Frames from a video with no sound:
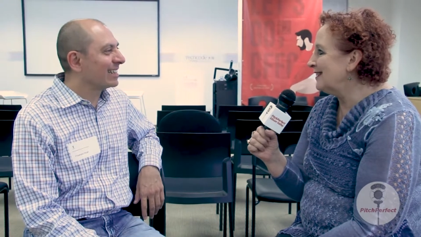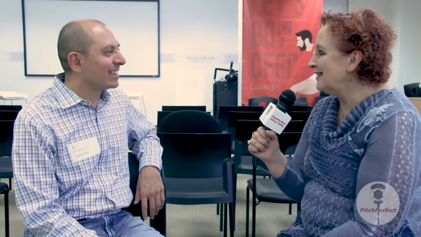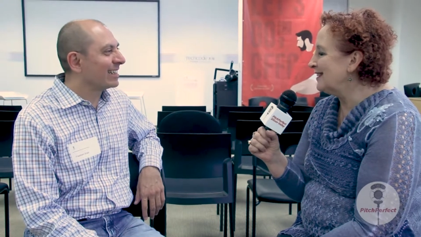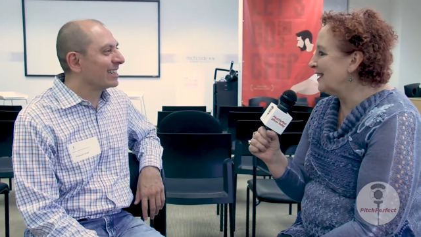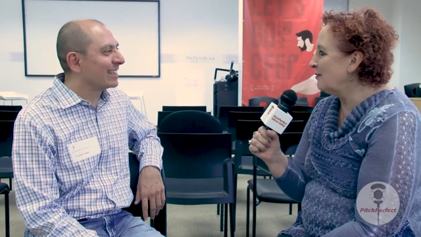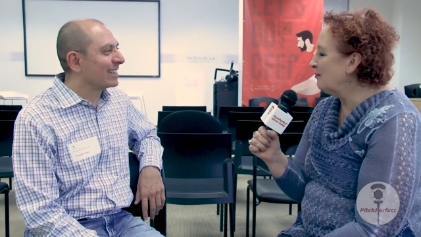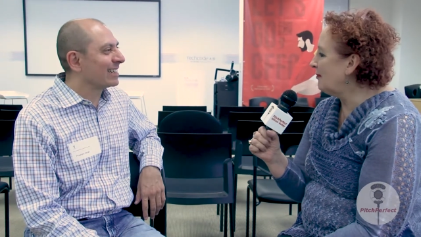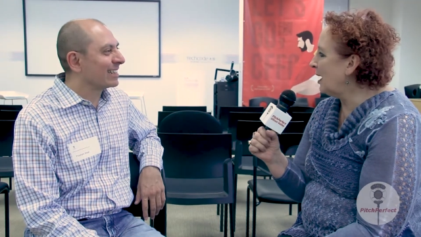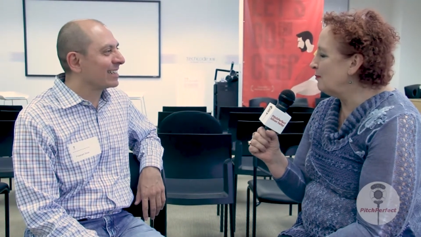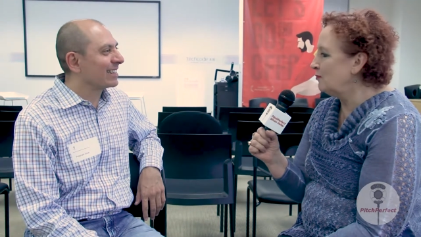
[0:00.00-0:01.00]
Speaker 1: and um,
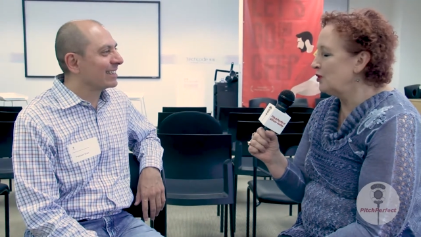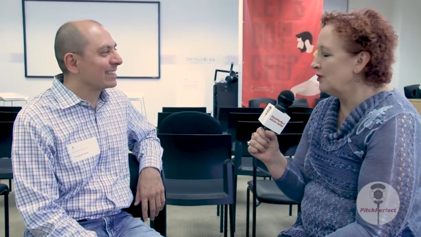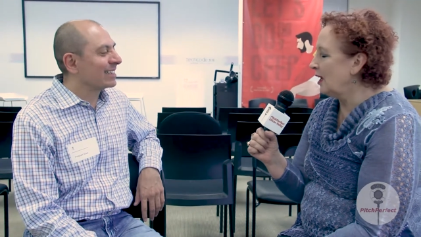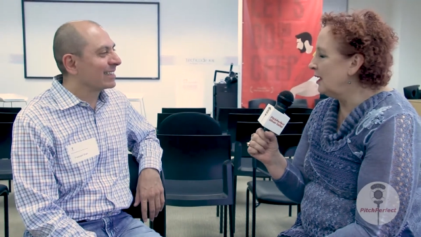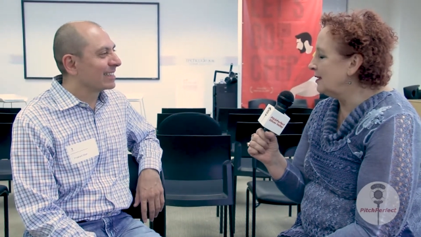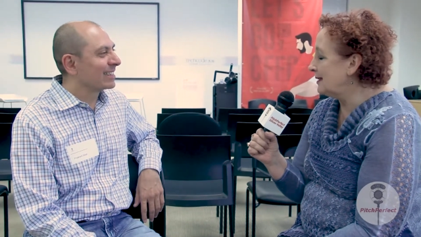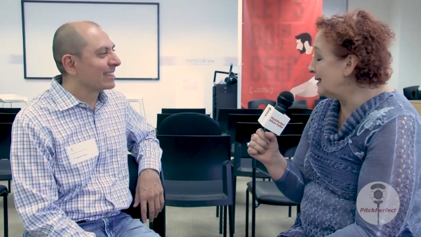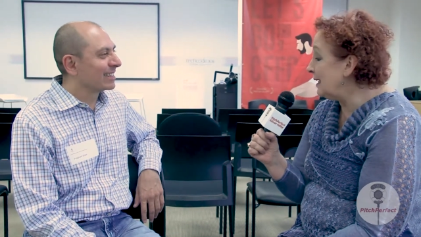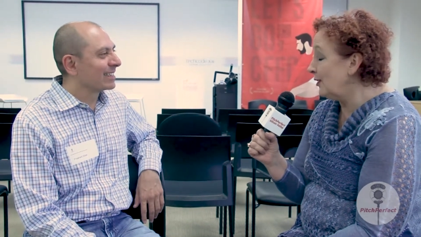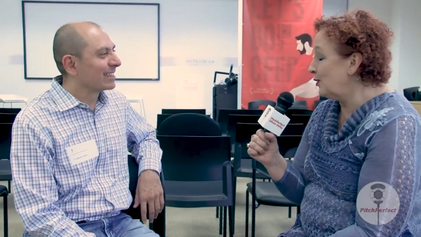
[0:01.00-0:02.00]
I'm I
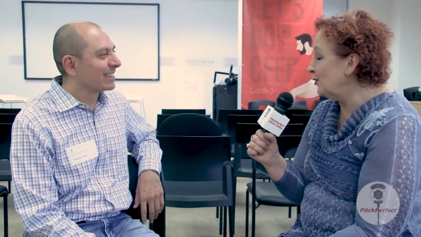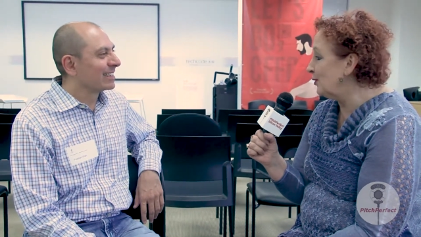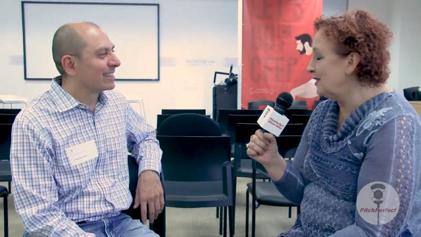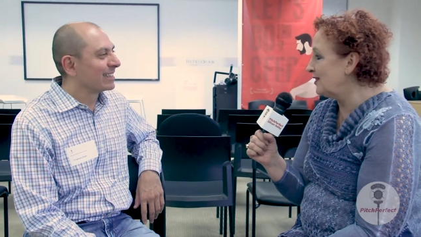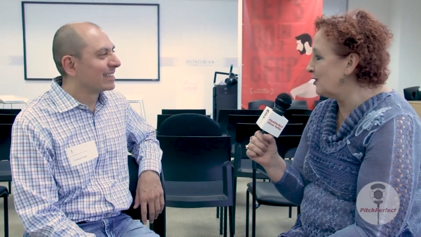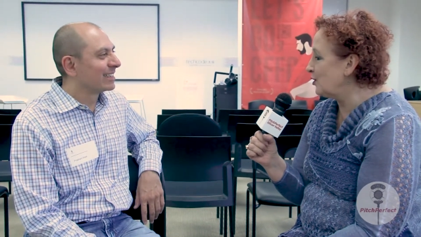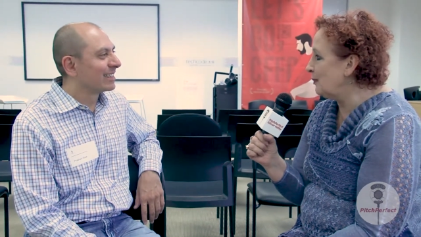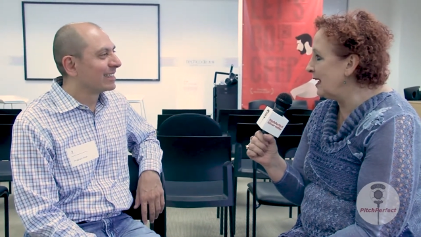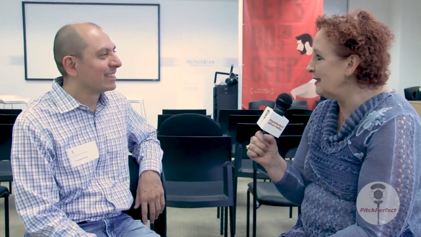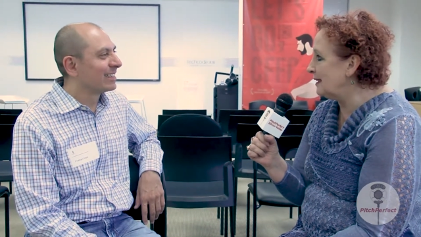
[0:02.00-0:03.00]
see that you're doing such
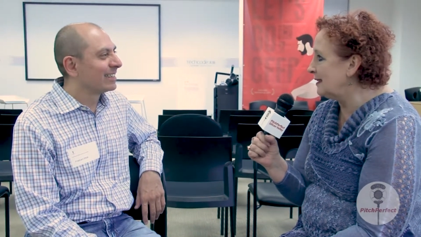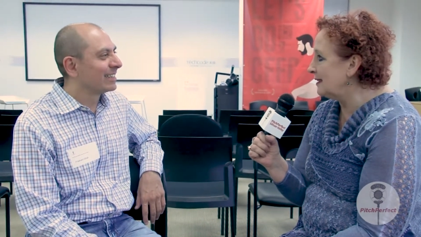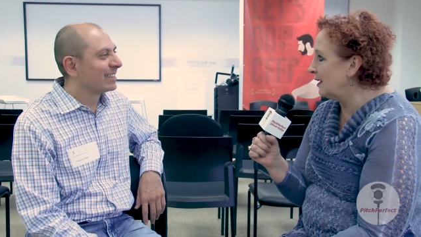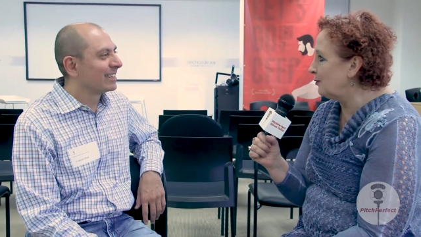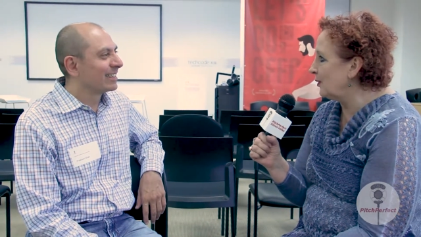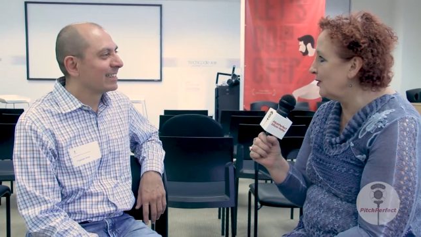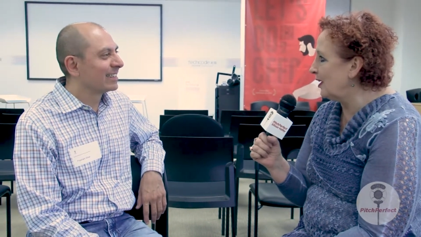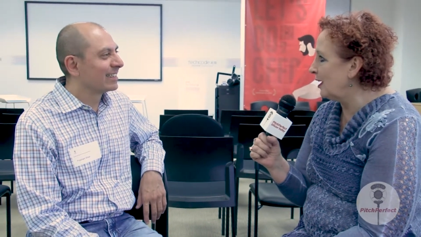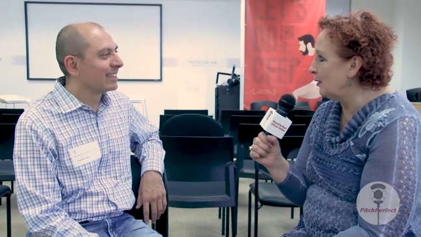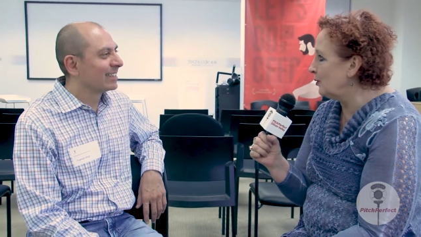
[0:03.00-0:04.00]
amazing stuff with
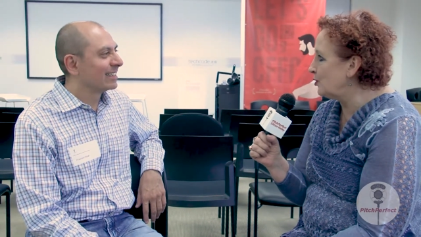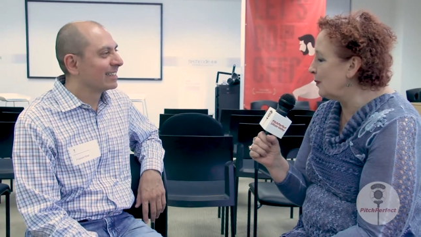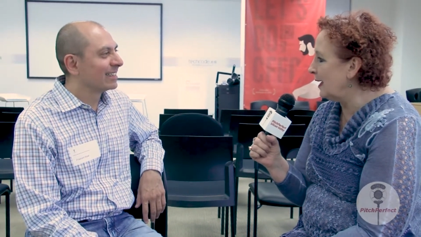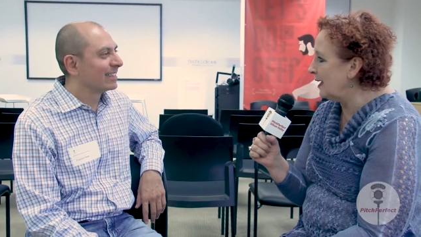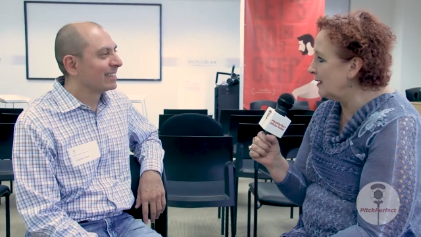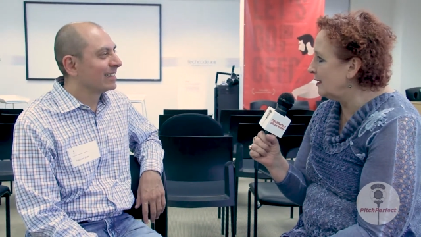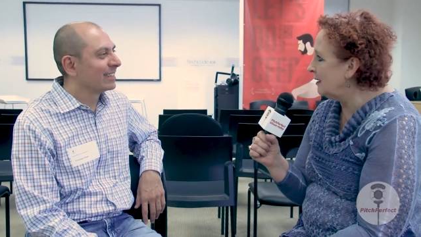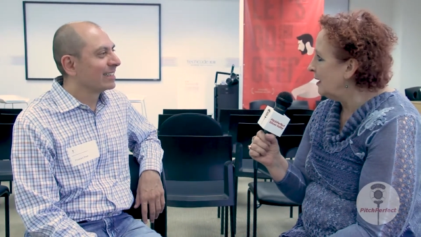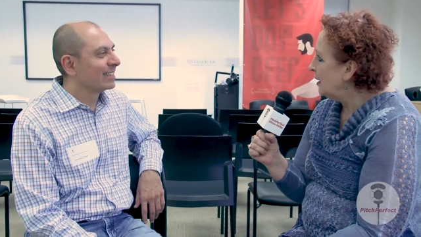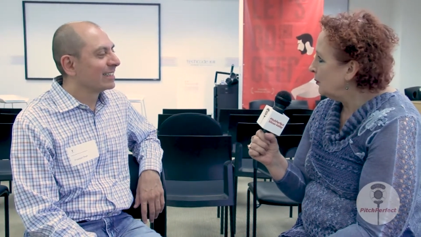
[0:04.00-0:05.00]
TiE Launchpad. And
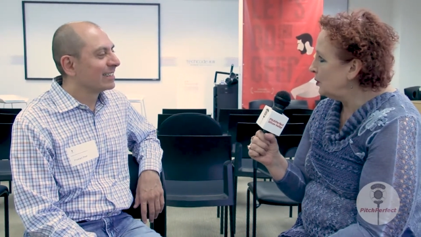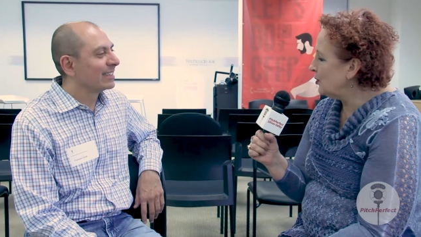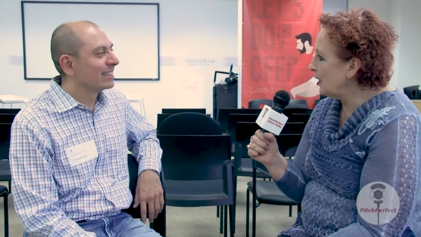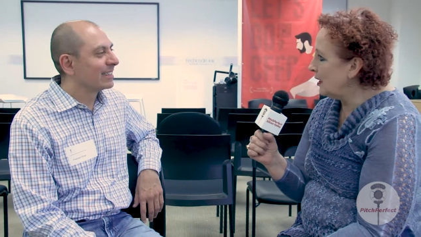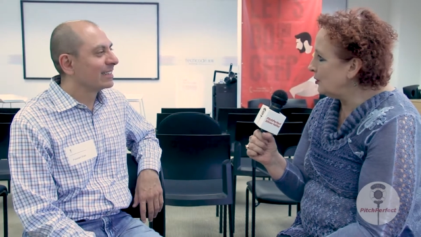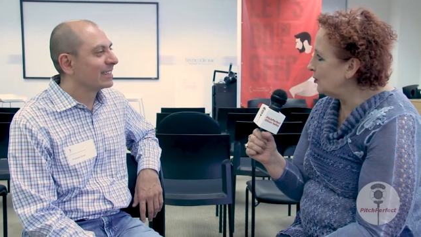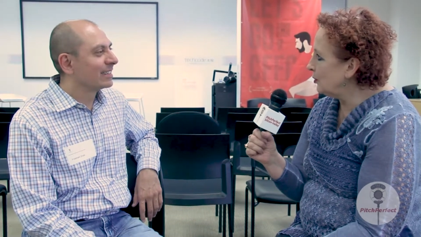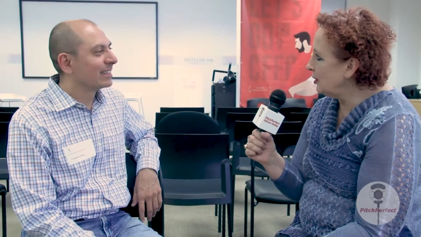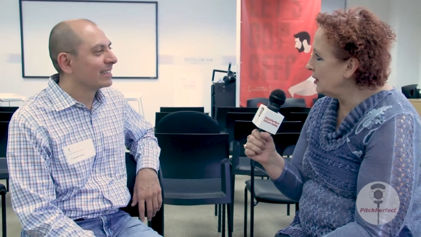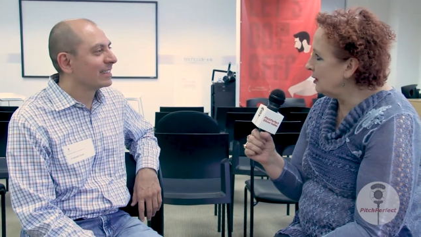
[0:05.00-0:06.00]
would you like to
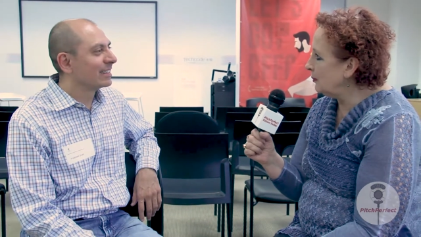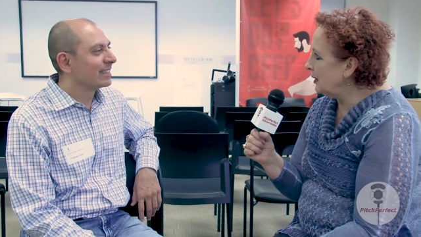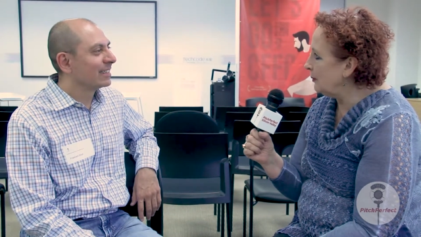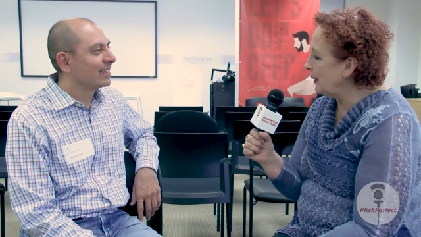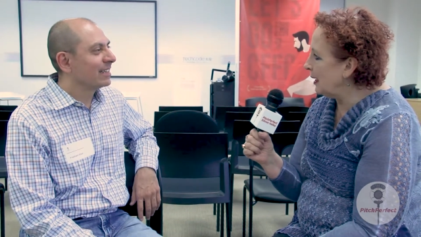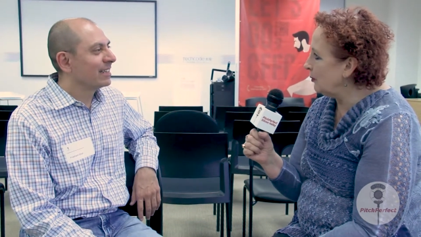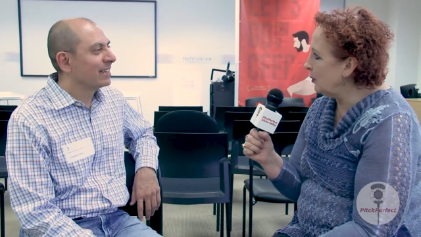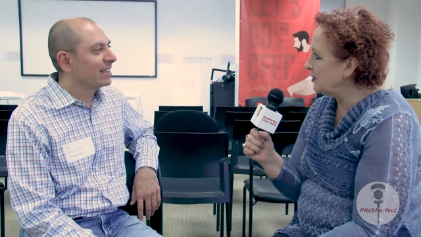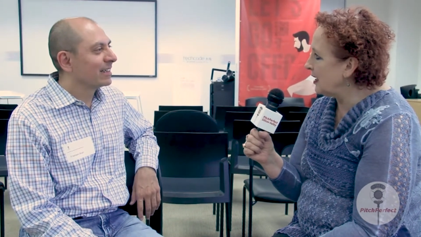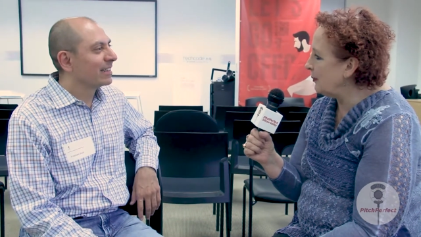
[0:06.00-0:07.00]
talk a little bit about
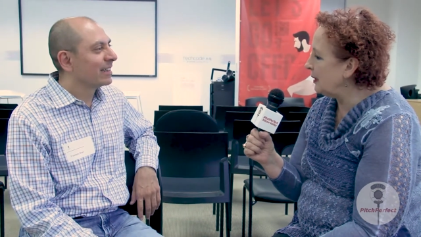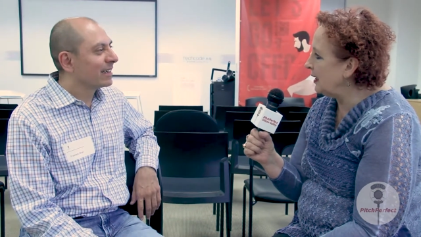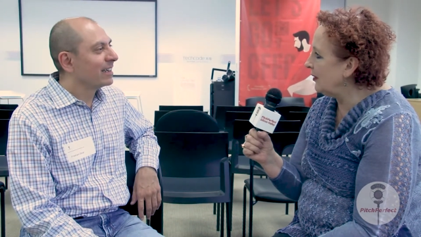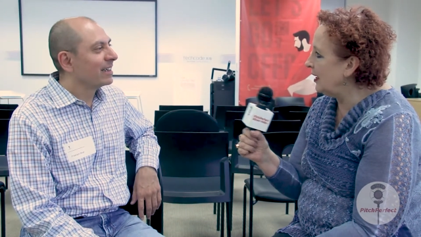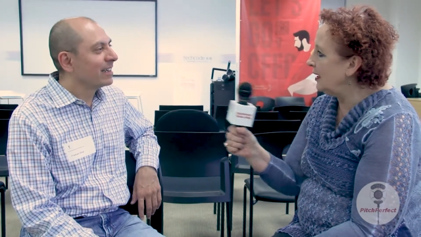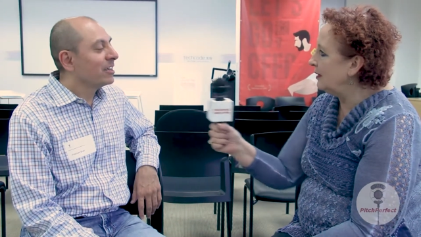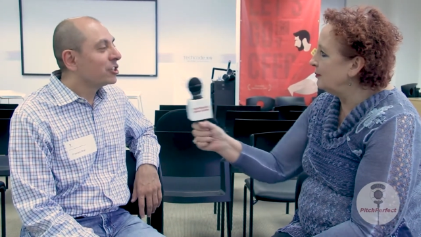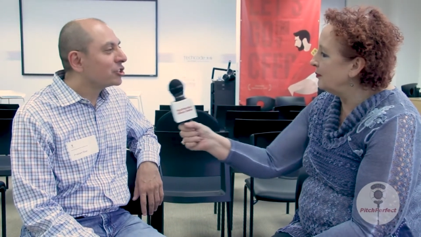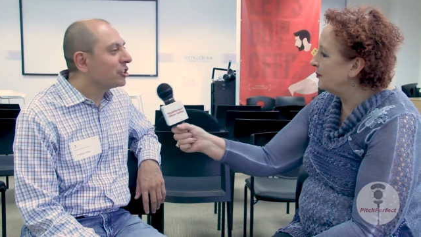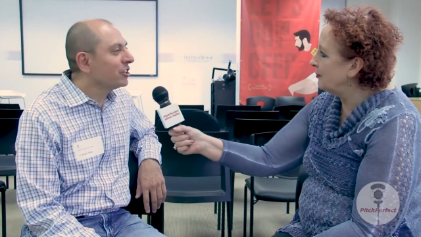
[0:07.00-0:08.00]
what's happening there?
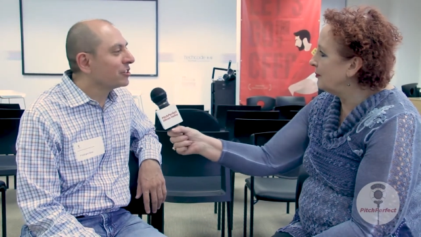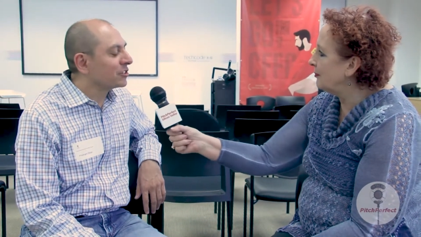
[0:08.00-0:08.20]
Speaker 2: Sure.